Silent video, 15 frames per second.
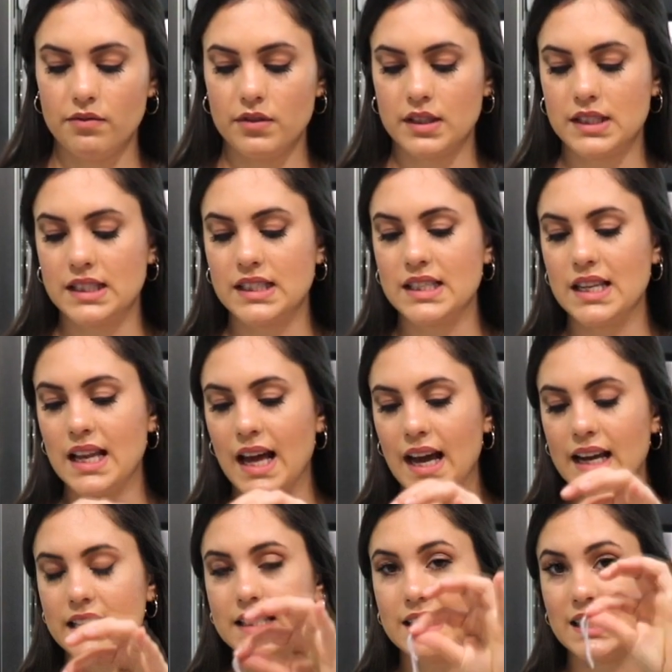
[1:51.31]

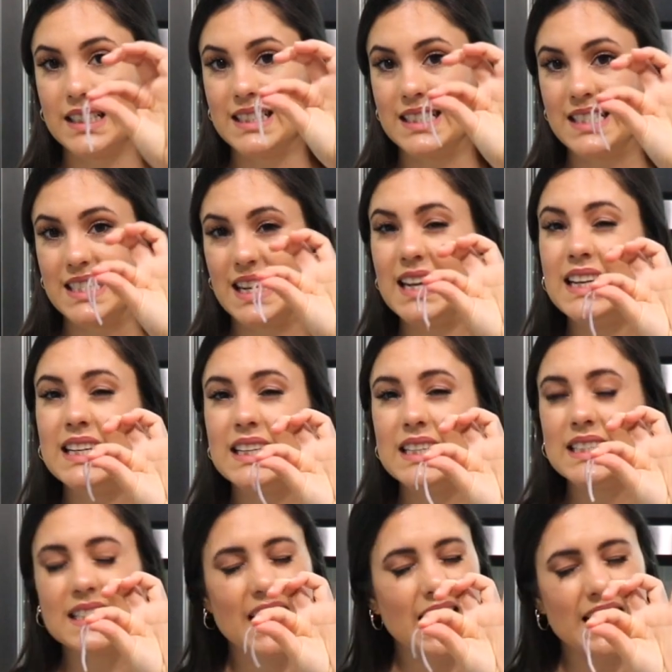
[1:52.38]
sliced,
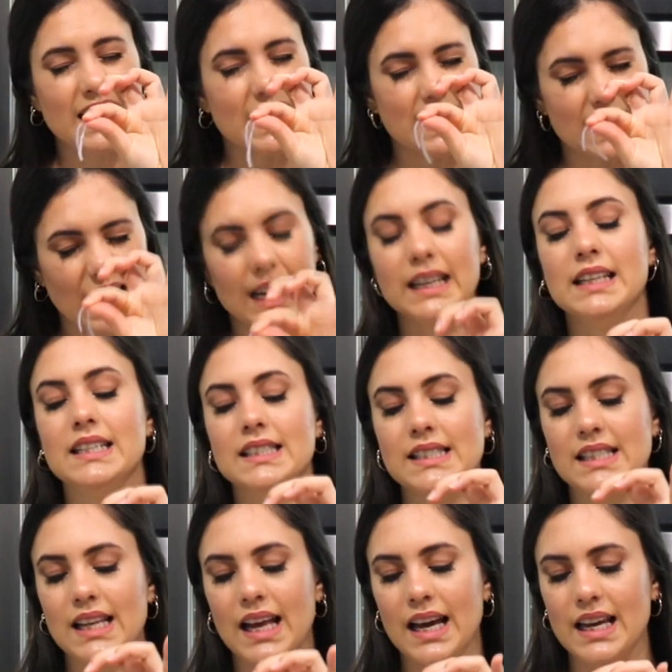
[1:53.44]
tiny
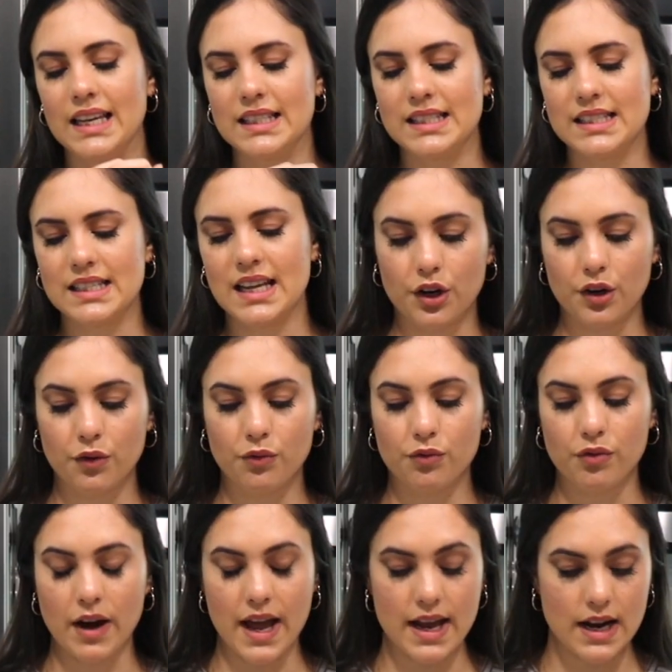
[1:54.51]
sliced
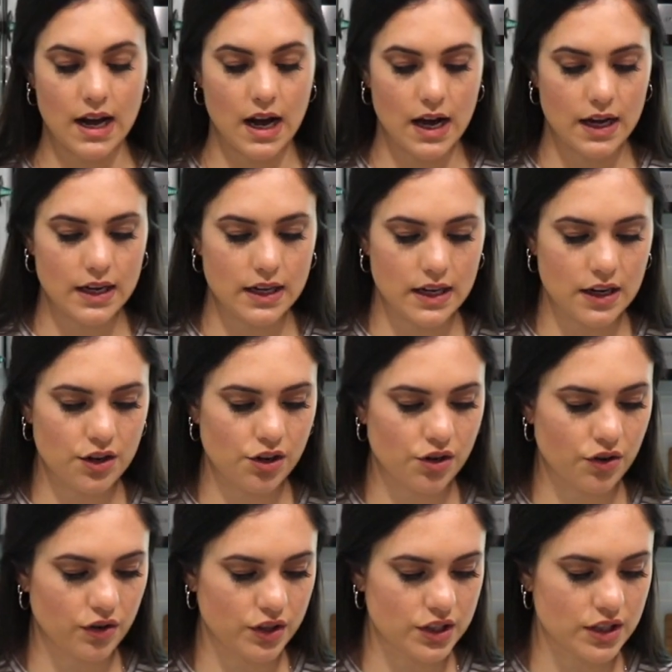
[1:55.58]
red onion. You're
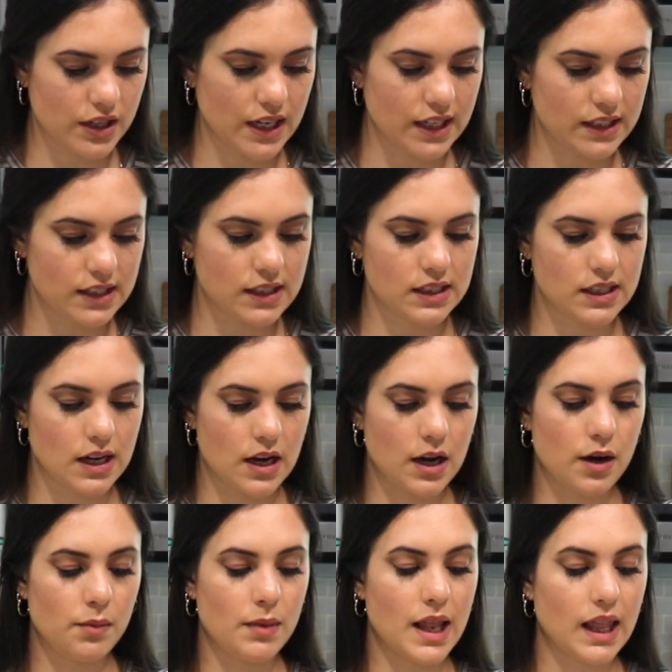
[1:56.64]
going to need
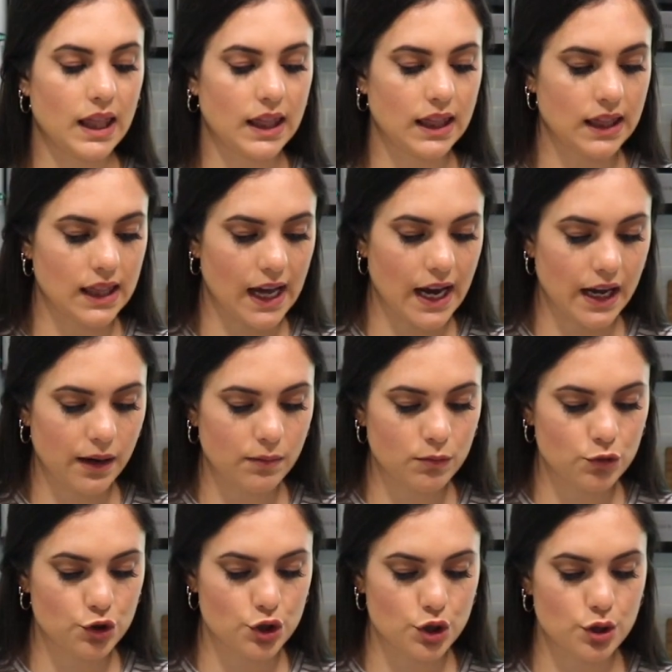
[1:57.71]
some
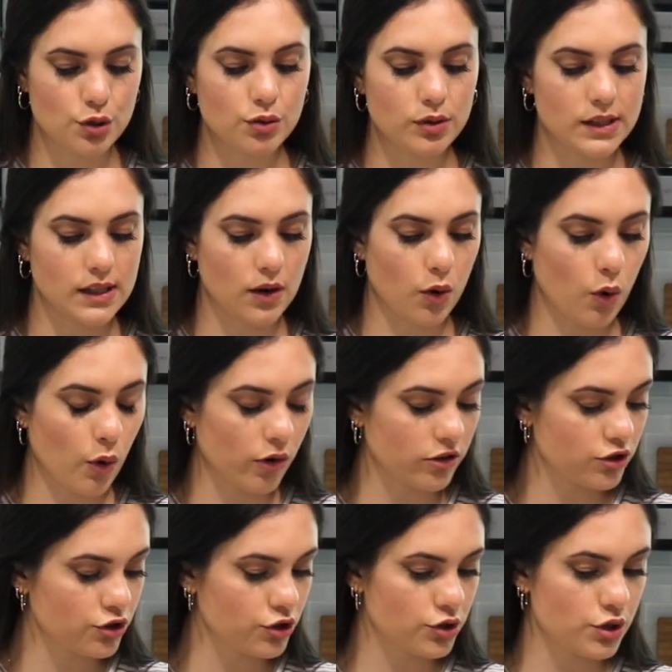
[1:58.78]
lime juice,
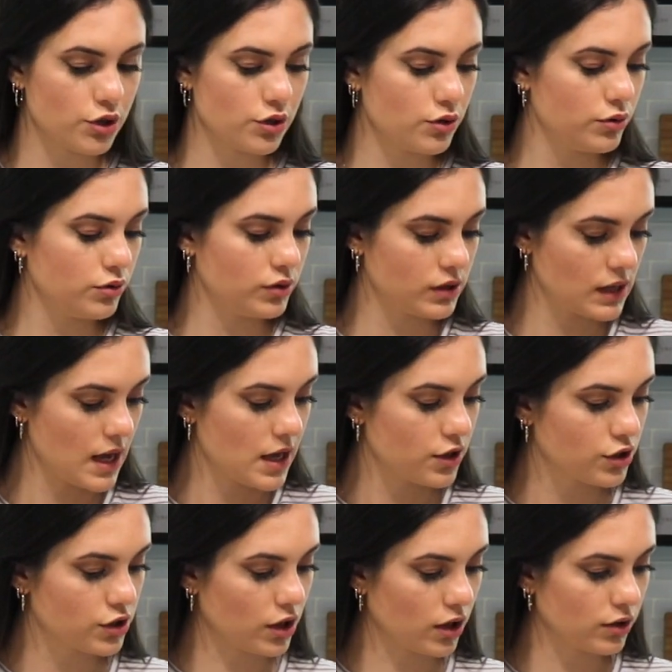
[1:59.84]
orange juice,
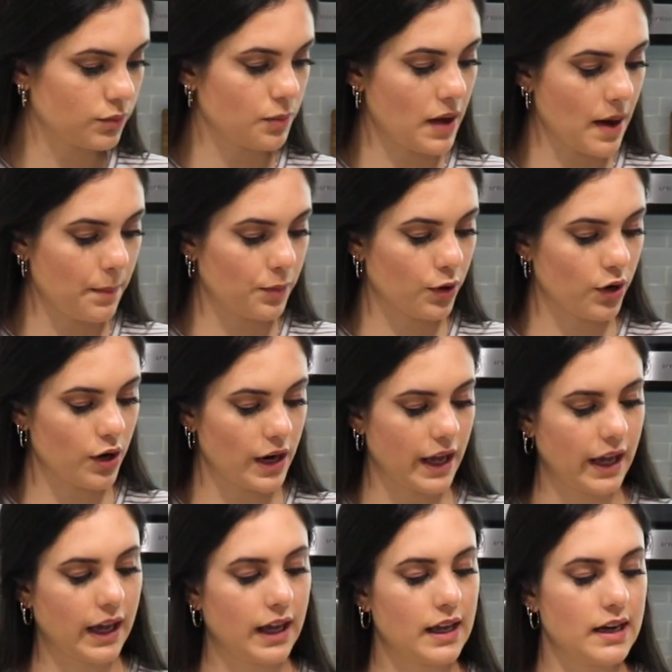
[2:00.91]
salt, pepper,
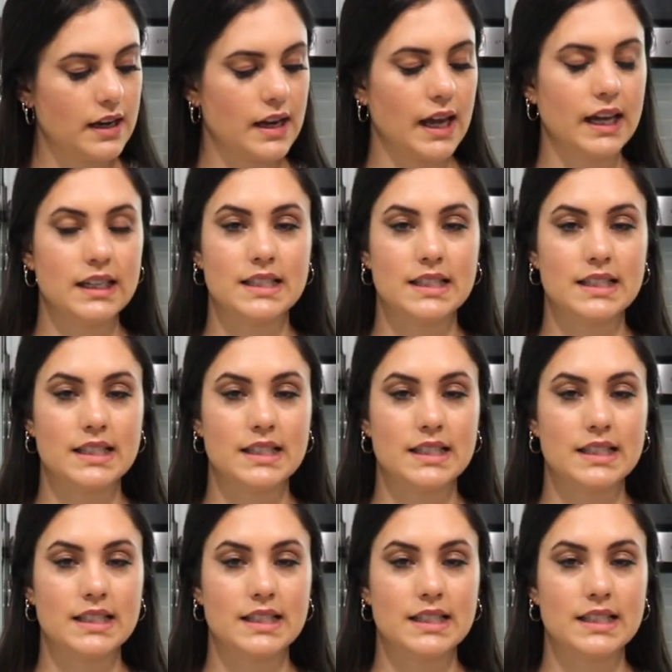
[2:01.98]
and a